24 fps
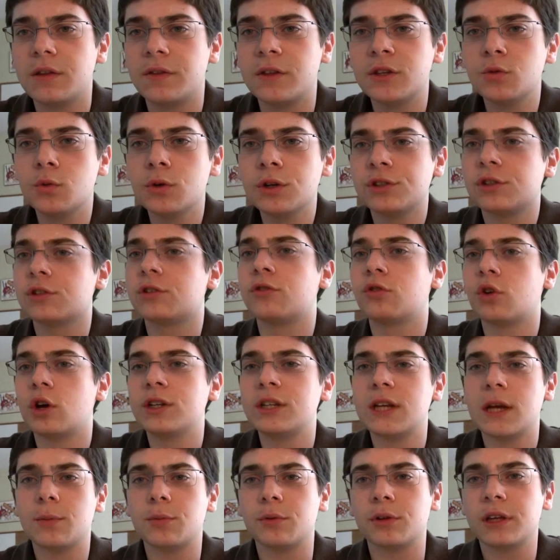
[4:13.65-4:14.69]
This works
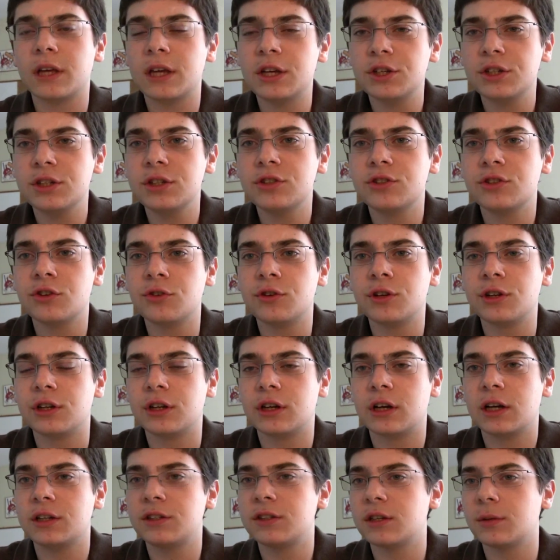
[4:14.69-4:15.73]
across applications, so you
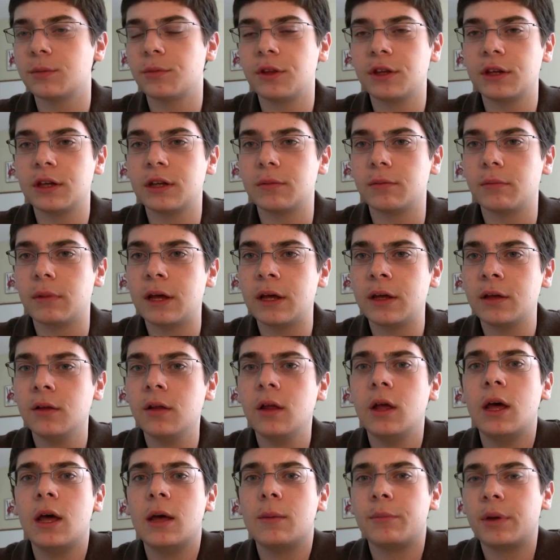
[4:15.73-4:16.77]
can cut something in
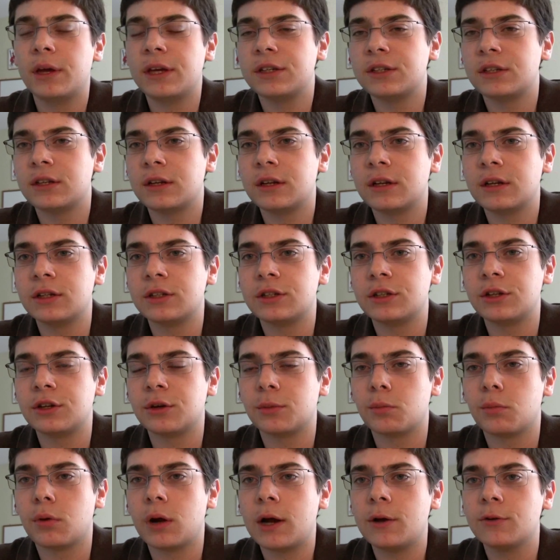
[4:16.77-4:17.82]
Mail, paste it into
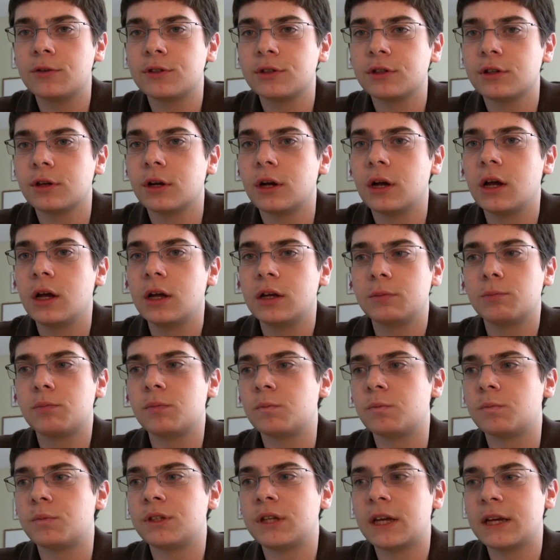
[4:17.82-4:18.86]
your browser,
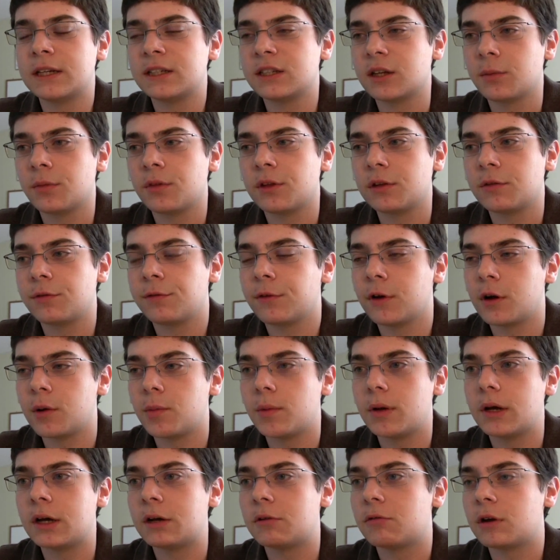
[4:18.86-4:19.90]
take something
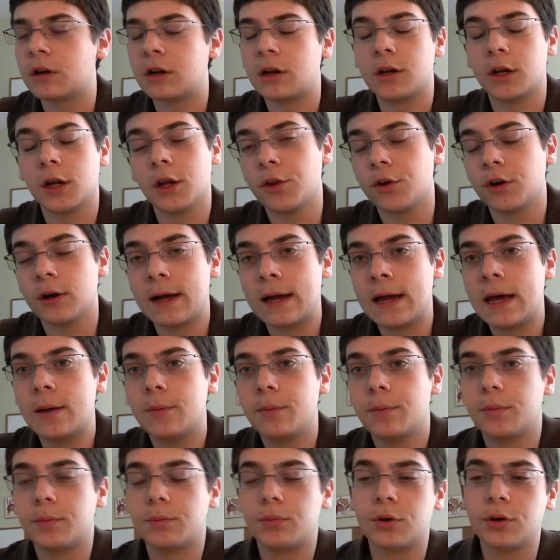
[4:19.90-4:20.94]
from another
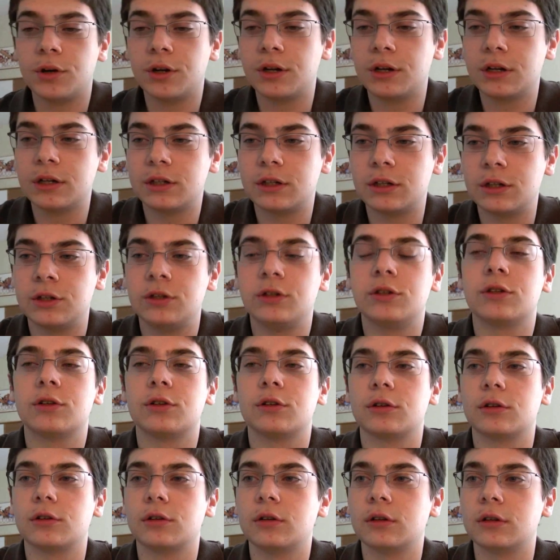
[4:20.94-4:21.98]
app, put it into
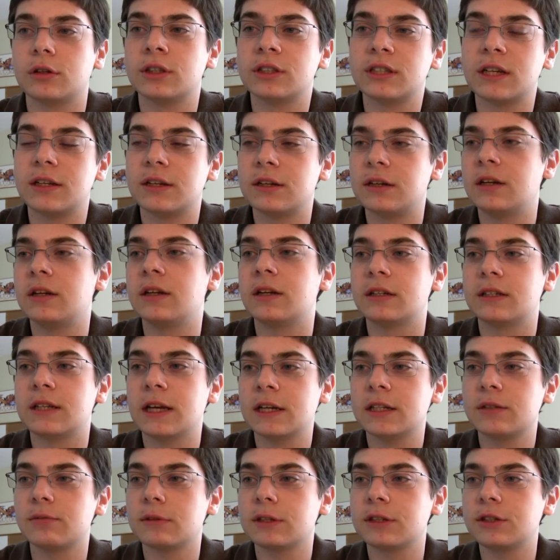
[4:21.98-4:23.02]
your send it in a
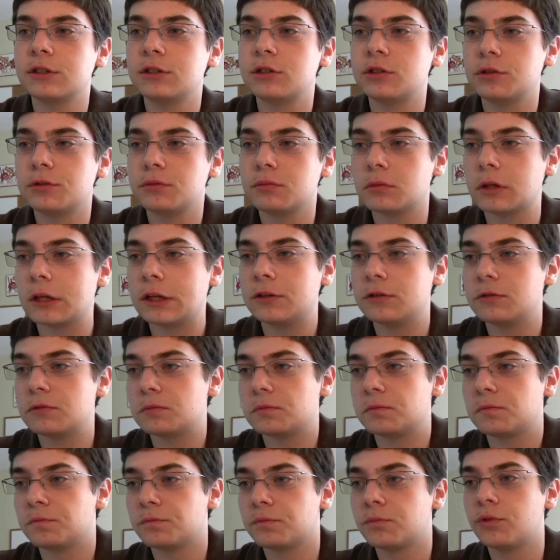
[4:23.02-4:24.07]
text message.
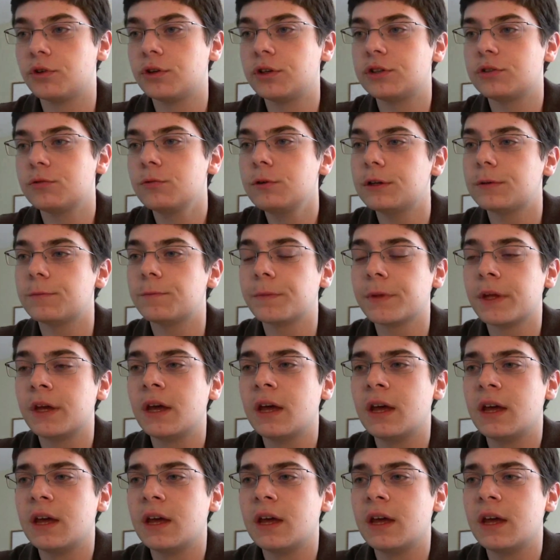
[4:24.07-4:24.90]
That's pretty sweet.